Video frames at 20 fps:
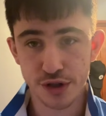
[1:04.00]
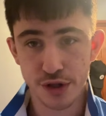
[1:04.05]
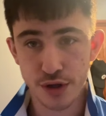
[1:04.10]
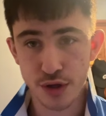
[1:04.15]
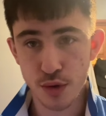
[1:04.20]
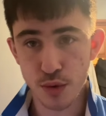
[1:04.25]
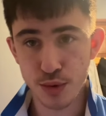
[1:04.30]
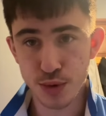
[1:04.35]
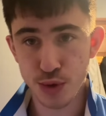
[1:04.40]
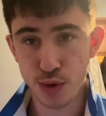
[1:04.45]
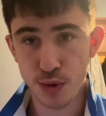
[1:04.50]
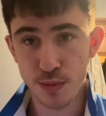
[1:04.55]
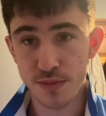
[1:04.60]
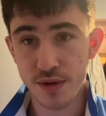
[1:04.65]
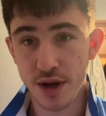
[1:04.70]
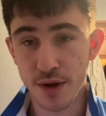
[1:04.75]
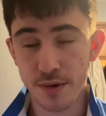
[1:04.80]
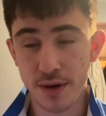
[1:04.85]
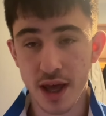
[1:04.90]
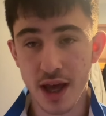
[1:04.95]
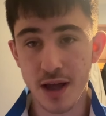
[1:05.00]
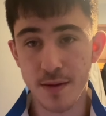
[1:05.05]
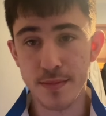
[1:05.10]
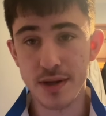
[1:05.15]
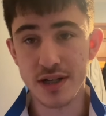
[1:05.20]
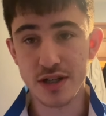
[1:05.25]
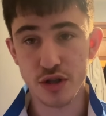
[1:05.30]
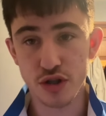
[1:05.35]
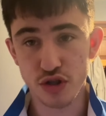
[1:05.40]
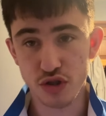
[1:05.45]
the YouTube. Then I'll get them
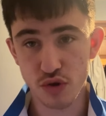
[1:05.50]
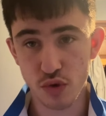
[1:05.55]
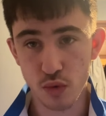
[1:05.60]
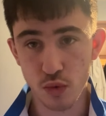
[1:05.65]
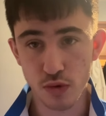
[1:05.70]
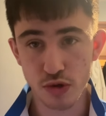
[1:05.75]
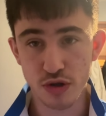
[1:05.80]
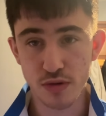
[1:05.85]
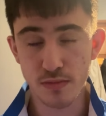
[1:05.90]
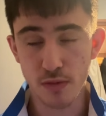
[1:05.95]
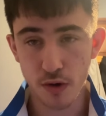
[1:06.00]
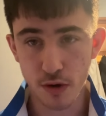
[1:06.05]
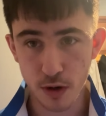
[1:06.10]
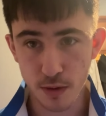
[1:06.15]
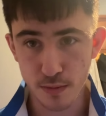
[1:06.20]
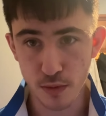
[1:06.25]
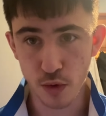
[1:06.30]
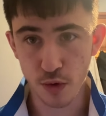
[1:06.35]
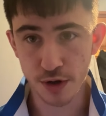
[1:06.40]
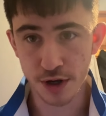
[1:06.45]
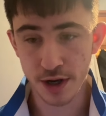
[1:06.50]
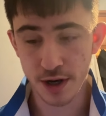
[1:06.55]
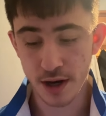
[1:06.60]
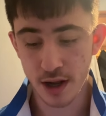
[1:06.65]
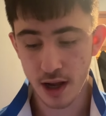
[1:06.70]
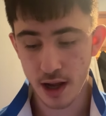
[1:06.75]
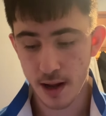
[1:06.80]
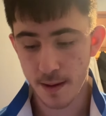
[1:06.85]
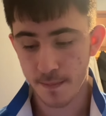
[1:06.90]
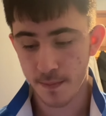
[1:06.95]
into school tomorrow morning.
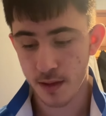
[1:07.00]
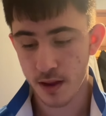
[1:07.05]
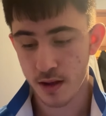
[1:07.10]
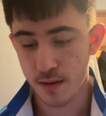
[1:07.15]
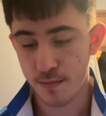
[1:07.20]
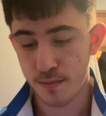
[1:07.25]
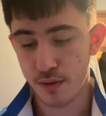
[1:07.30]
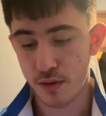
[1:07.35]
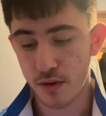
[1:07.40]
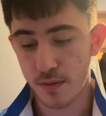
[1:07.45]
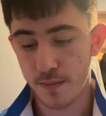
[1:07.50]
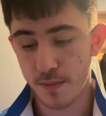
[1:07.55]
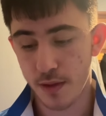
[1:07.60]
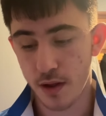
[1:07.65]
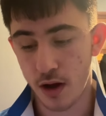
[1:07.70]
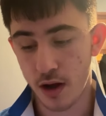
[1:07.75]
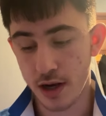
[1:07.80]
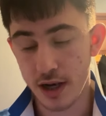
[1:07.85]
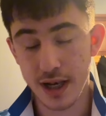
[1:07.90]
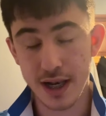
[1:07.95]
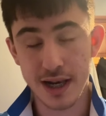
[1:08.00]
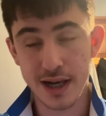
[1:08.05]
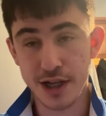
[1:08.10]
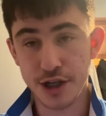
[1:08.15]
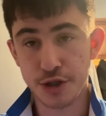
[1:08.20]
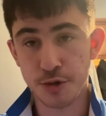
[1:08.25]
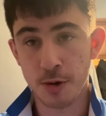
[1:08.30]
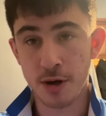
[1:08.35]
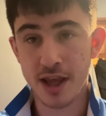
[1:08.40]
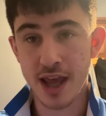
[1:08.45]
But I
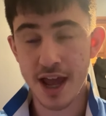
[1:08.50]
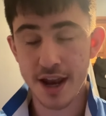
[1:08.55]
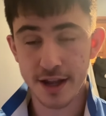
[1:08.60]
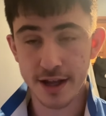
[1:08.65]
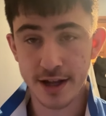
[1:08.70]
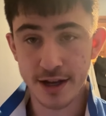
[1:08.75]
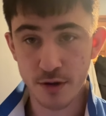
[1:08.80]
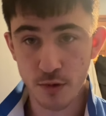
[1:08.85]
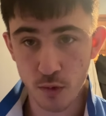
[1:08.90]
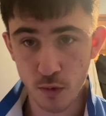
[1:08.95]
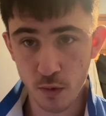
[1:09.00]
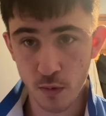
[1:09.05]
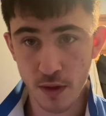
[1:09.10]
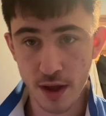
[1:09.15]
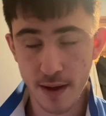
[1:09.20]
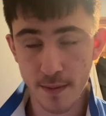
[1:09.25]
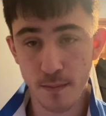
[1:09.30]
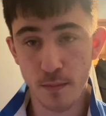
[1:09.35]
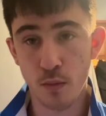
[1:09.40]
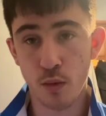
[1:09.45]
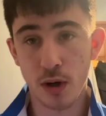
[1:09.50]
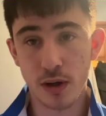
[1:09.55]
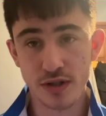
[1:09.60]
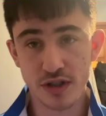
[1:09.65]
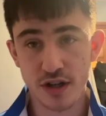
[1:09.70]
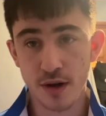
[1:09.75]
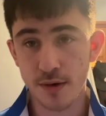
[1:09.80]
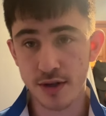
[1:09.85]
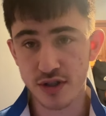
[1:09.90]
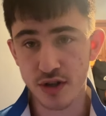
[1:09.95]
literally edited all them
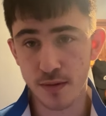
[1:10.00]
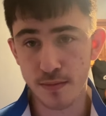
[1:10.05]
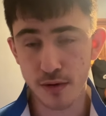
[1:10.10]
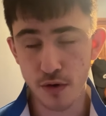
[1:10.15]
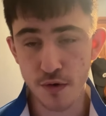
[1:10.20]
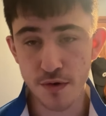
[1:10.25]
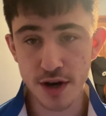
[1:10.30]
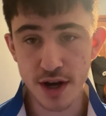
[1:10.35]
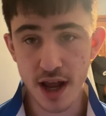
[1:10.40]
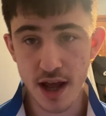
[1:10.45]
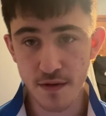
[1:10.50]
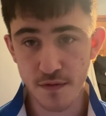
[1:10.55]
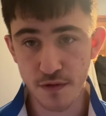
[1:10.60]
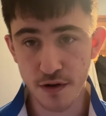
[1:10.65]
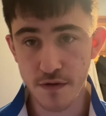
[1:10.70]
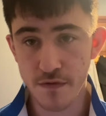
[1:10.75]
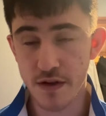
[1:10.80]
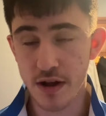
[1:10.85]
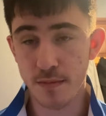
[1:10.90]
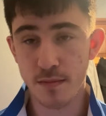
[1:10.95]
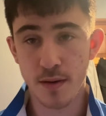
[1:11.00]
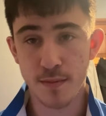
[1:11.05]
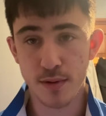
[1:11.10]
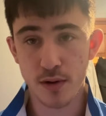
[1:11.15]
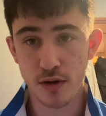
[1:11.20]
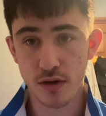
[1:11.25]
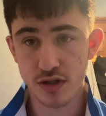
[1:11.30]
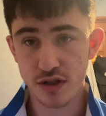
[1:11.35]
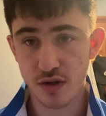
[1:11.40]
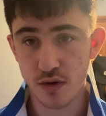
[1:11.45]
whilst I was uploading everything, my
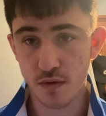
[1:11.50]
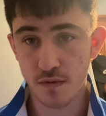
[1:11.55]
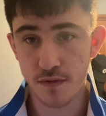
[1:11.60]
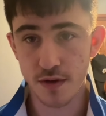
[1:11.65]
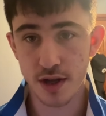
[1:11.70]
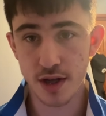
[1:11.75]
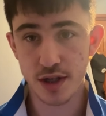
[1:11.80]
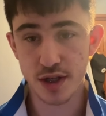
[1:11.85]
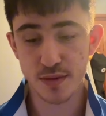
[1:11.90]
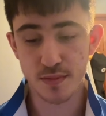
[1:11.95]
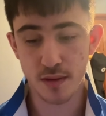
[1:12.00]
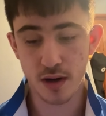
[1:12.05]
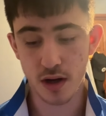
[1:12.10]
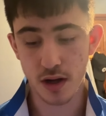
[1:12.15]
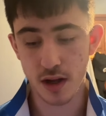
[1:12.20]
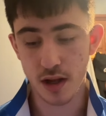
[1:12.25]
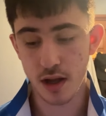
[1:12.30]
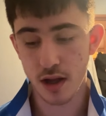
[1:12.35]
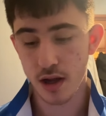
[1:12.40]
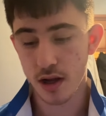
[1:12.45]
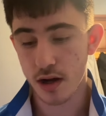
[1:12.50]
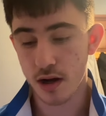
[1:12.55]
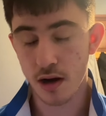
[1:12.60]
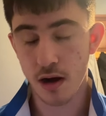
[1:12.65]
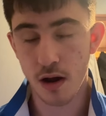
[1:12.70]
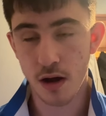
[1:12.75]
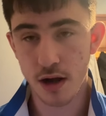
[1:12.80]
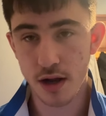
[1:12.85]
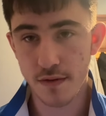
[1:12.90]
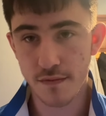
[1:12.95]
personal vids, my
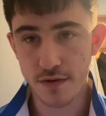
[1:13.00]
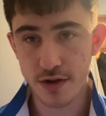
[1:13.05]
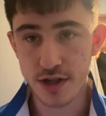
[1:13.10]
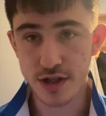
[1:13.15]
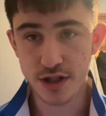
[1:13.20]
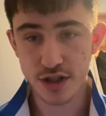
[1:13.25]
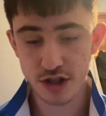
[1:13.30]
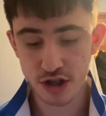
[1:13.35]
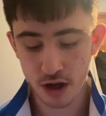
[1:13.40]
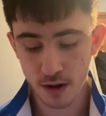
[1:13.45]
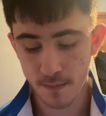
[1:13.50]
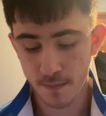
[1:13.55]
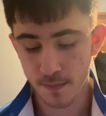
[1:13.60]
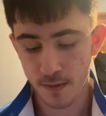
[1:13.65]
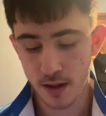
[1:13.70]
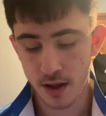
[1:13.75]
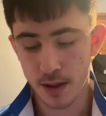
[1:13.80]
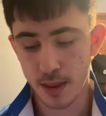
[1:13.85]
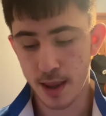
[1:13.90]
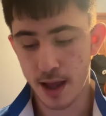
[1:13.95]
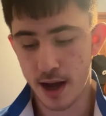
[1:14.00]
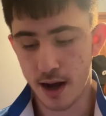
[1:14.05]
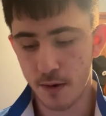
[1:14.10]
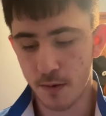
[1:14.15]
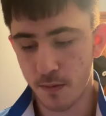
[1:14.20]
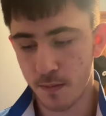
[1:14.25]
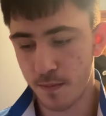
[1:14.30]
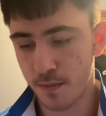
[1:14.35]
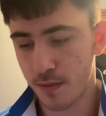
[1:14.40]
client vids. Now,